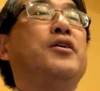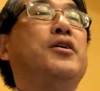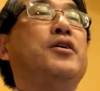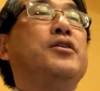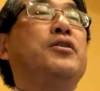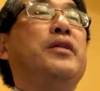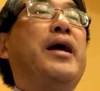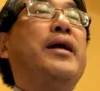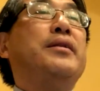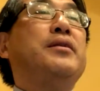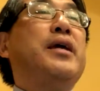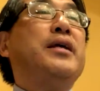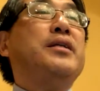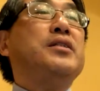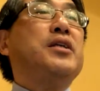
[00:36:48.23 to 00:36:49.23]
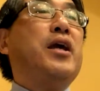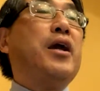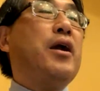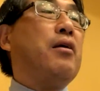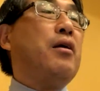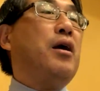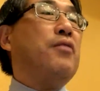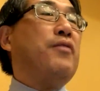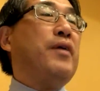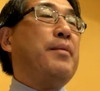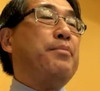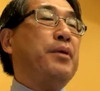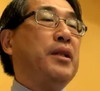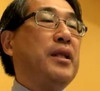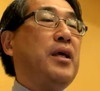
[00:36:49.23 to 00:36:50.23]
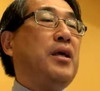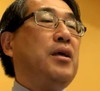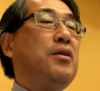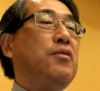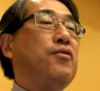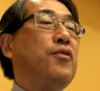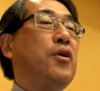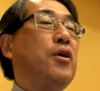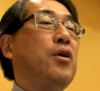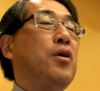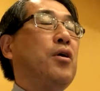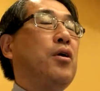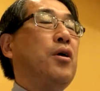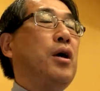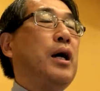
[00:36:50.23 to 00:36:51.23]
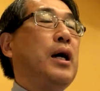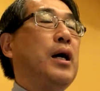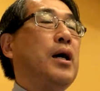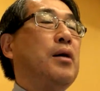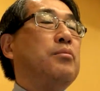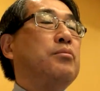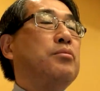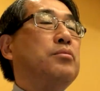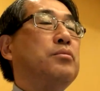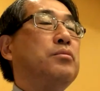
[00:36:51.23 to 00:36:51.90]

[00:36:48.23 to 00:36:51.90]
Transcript: So that takes care of, I believe, that